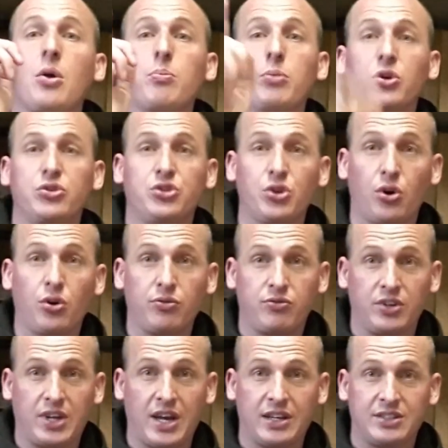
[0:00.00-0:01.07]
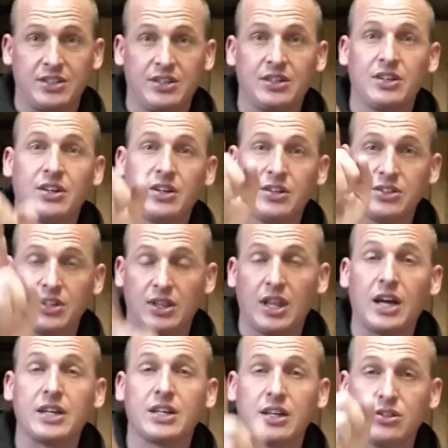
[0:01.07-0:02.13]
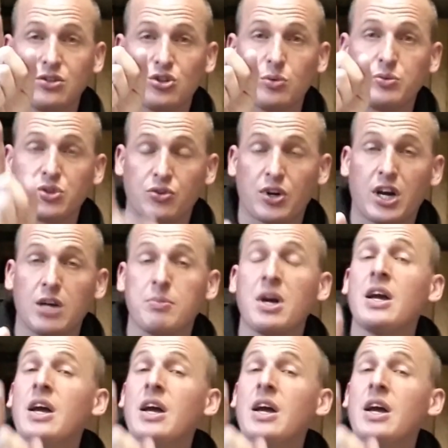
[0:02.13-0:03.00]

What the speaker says: But don't forget to like and subscribe